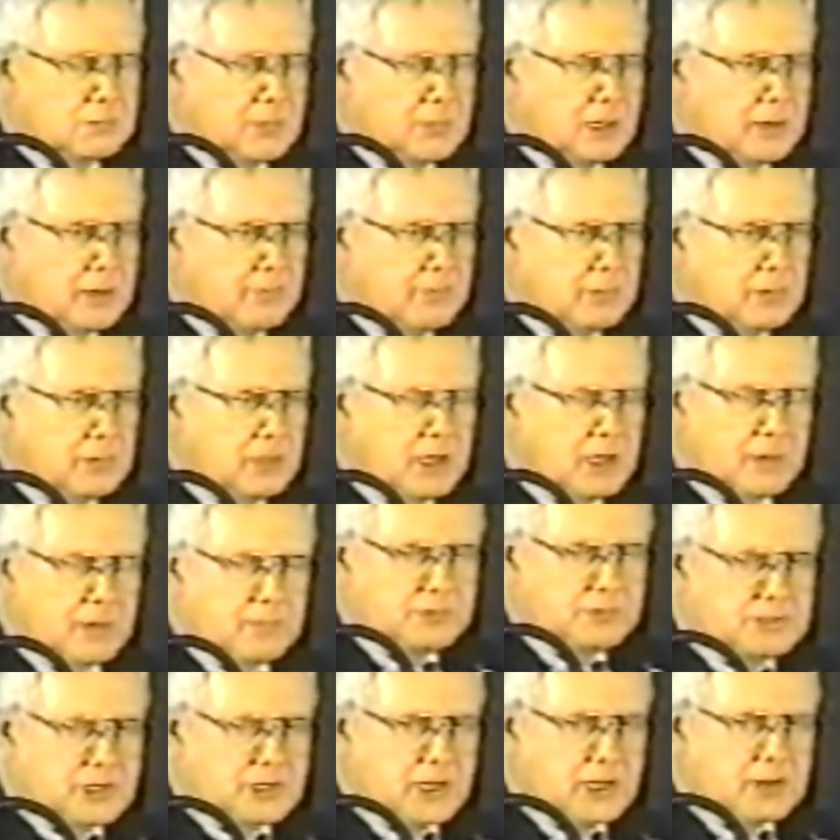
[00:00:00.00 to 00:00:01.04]

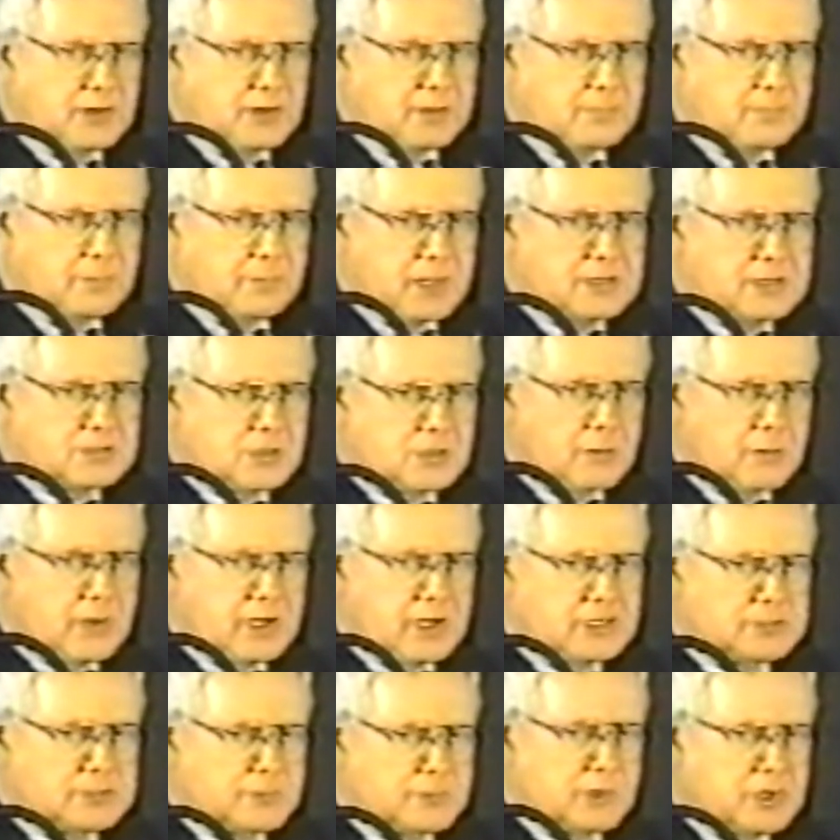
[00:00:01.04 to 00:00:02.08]
I'm saying based on my
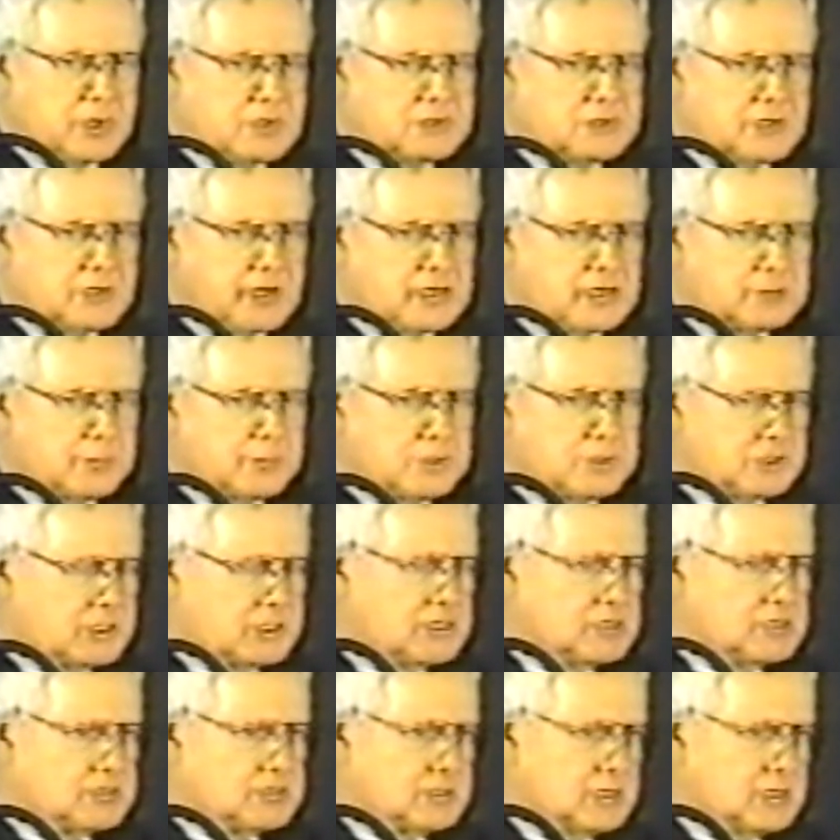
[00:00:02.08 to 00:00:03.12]
experience and
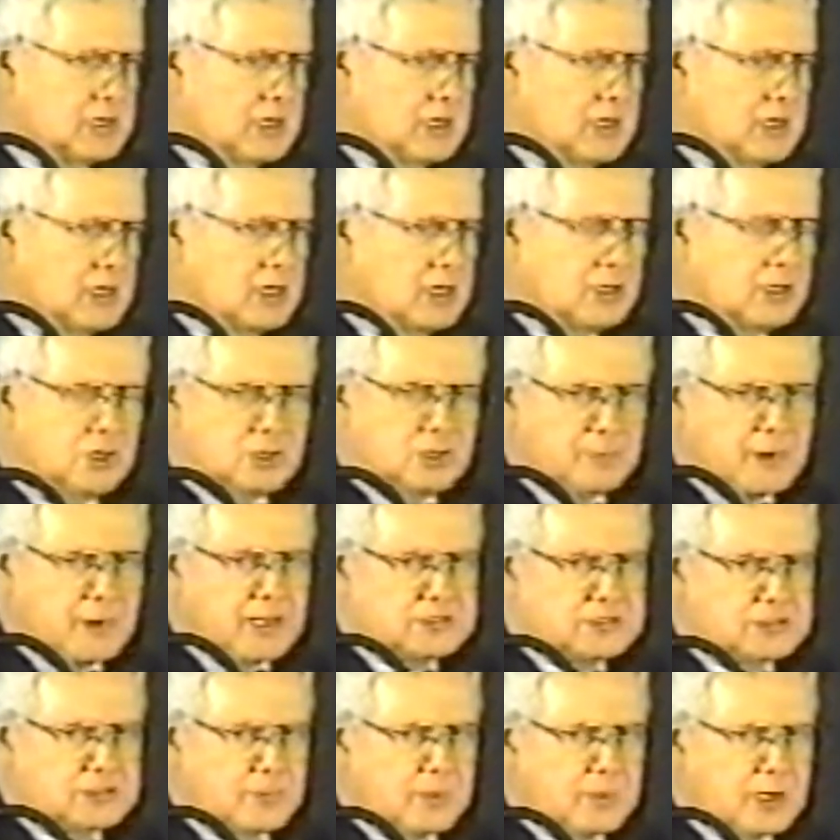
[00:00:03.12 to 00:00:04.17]
expertise, good
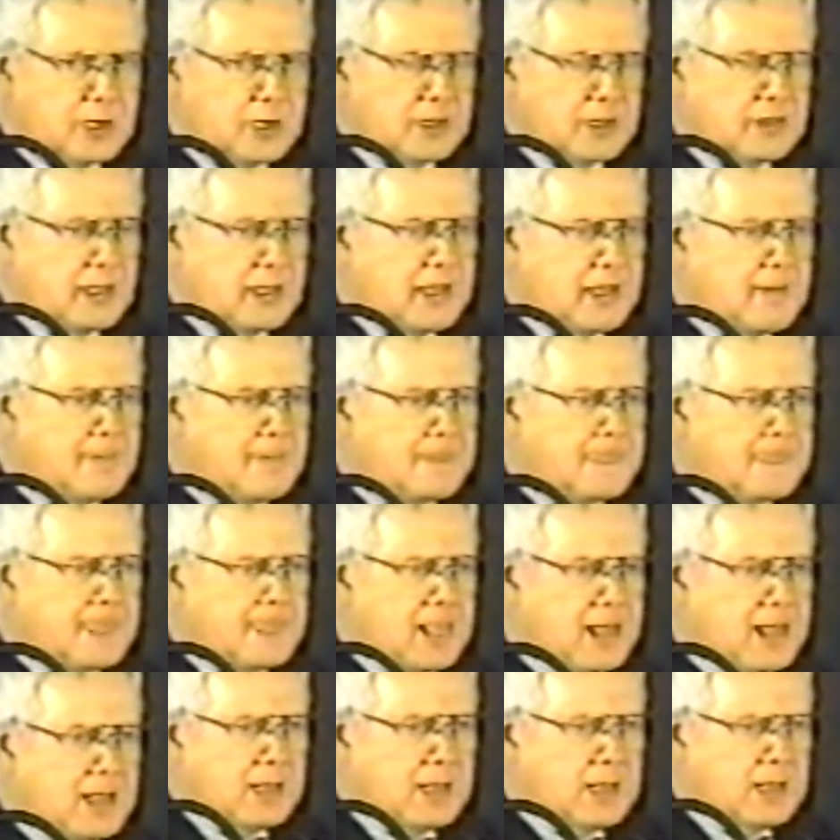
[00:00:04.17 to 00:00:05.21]
possibility of that.
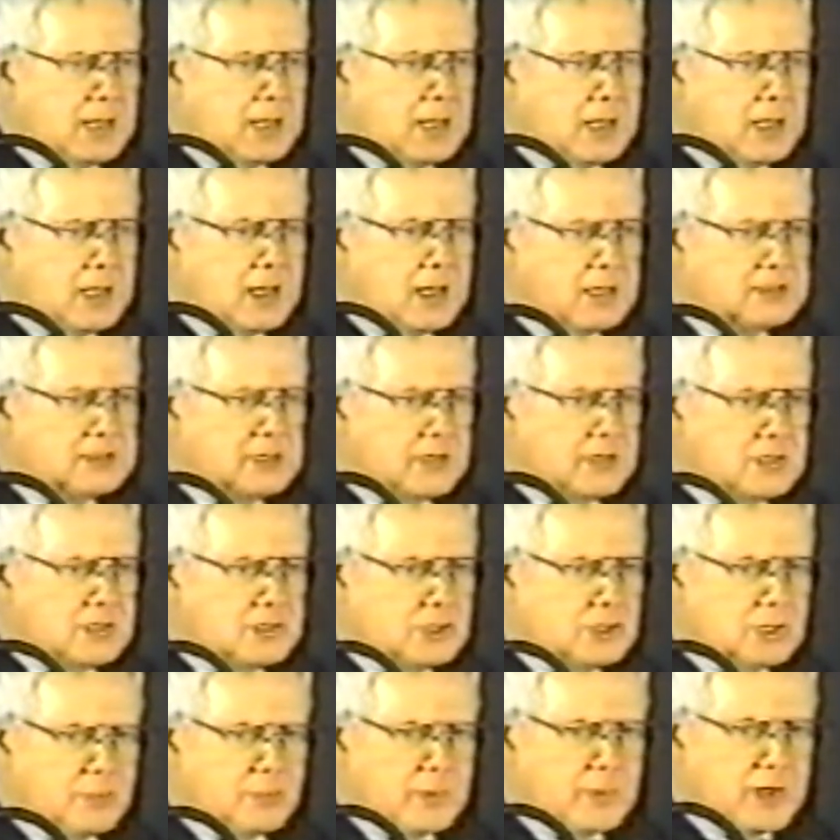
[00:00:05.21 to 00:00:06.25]
I'd say there's a
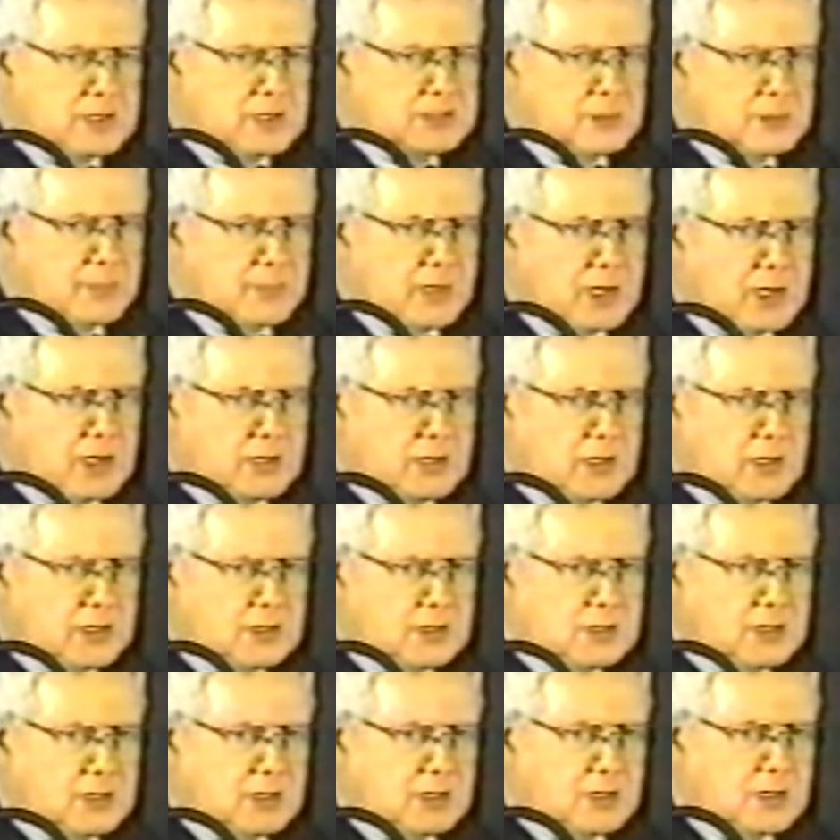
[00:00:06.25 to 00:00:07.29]
good possibility that,
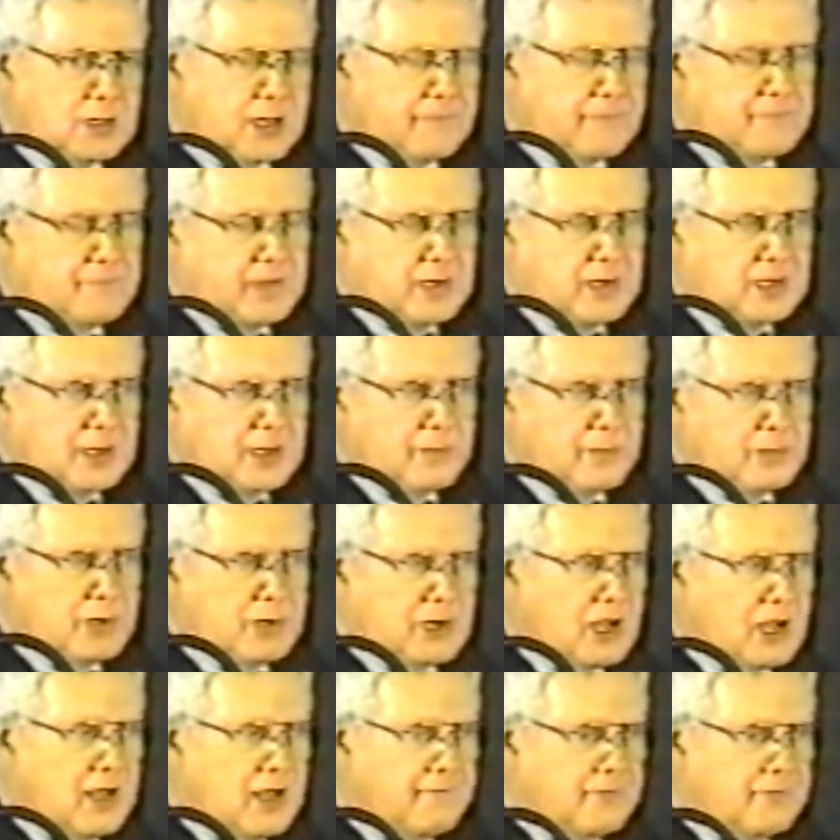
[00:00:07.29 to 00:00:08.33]
in fact, I'm
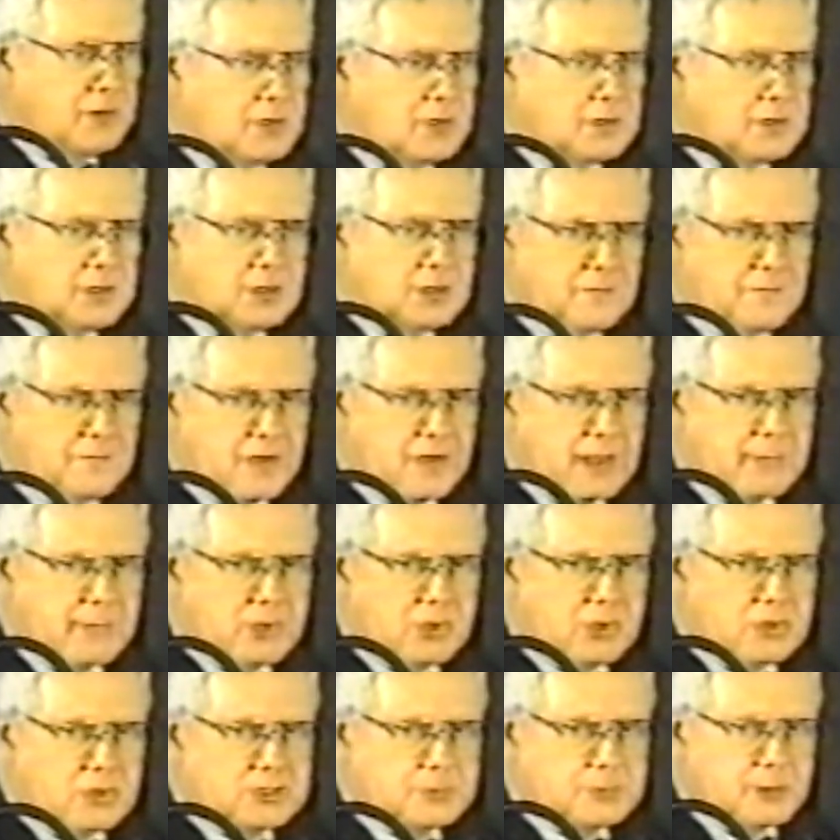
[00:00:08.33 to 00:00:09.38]
confident that the family
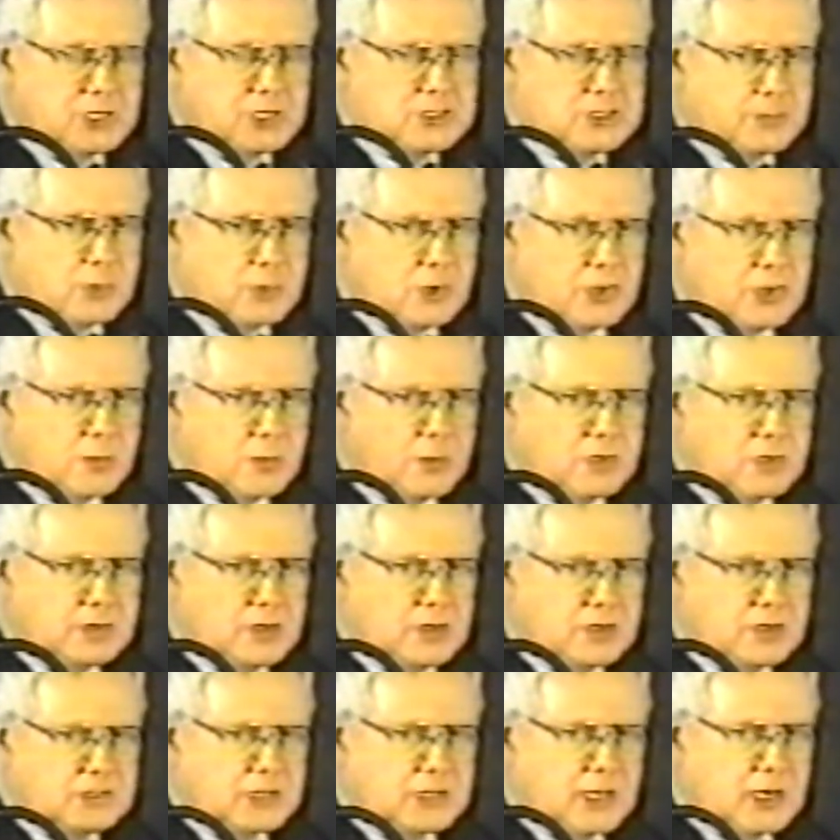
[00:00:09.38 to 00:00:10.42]
knows much more than what they're
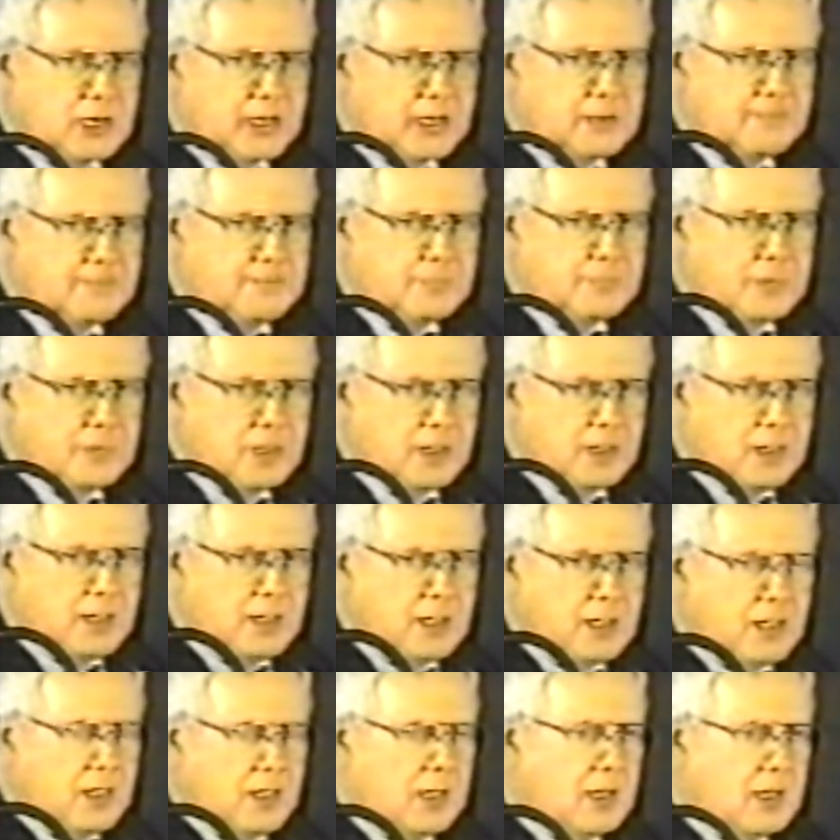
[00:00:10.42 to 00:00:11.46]
telling.
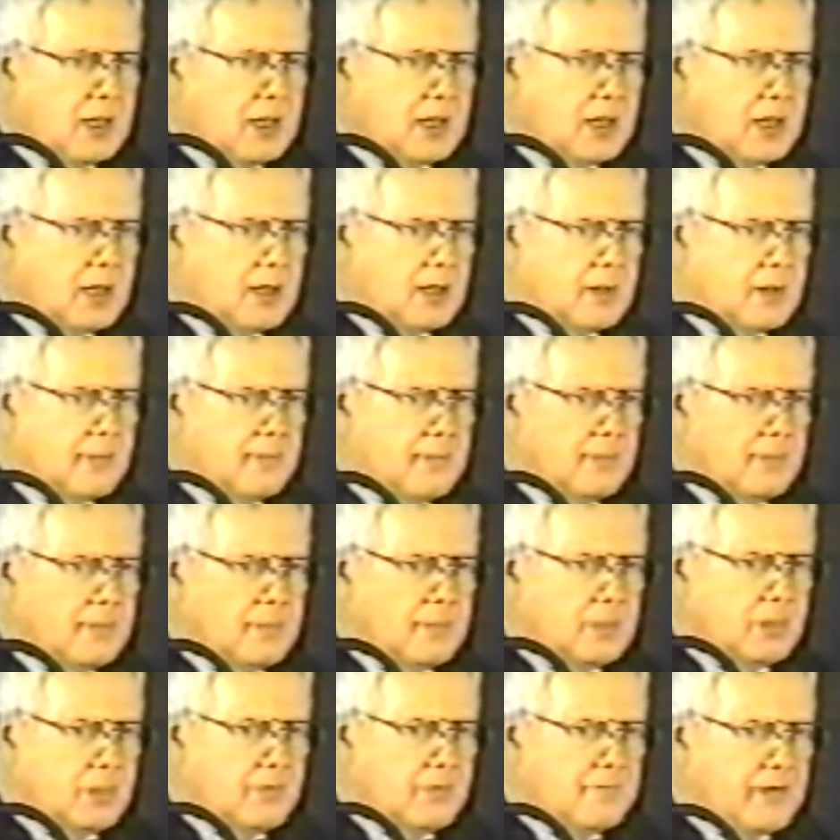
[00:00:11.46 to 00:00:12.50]

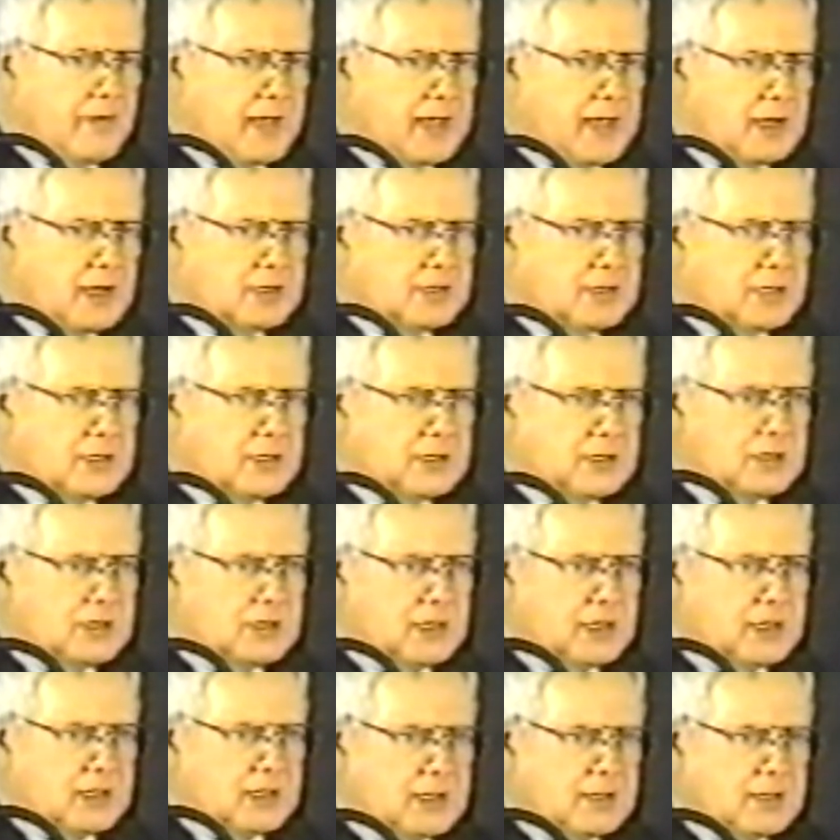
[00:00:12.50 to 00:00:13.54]
The fact that
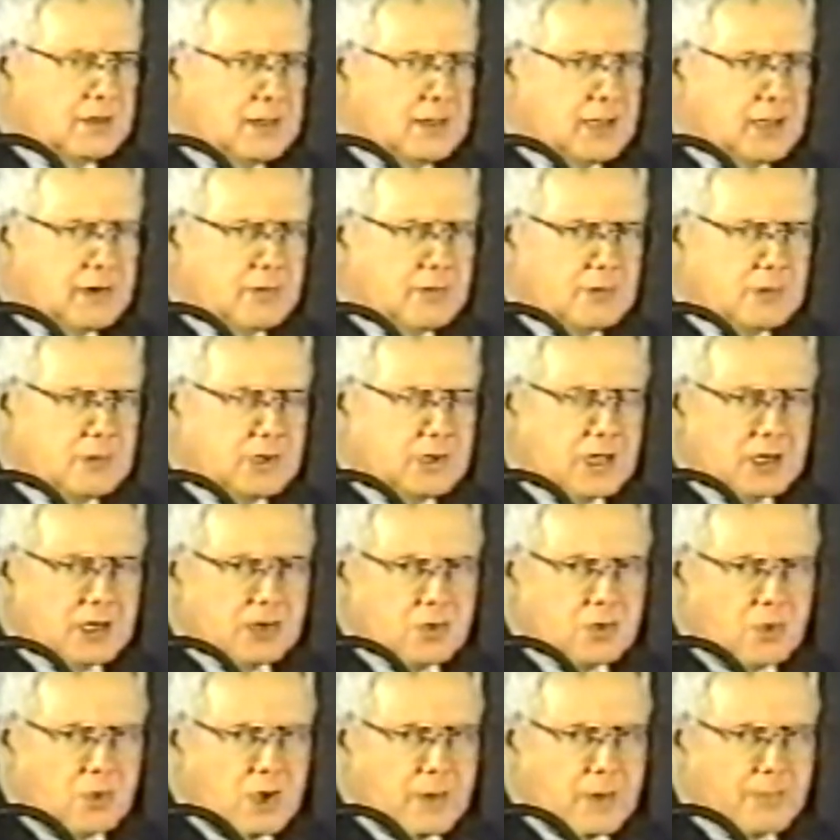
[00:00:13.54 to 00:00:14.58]
they were not
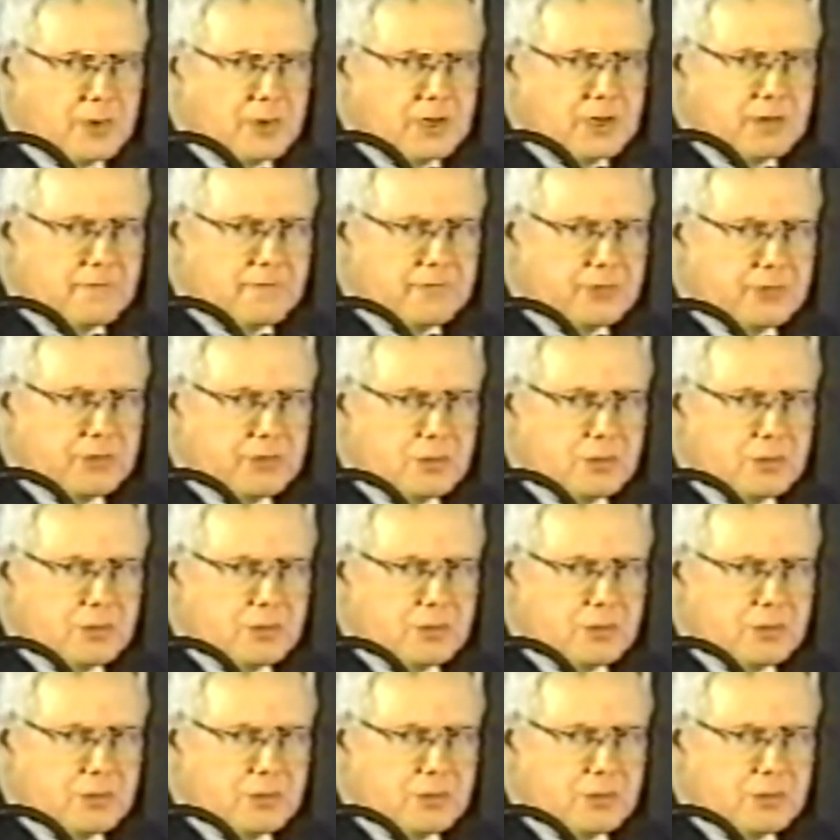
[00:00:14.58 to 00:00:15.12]
cooperative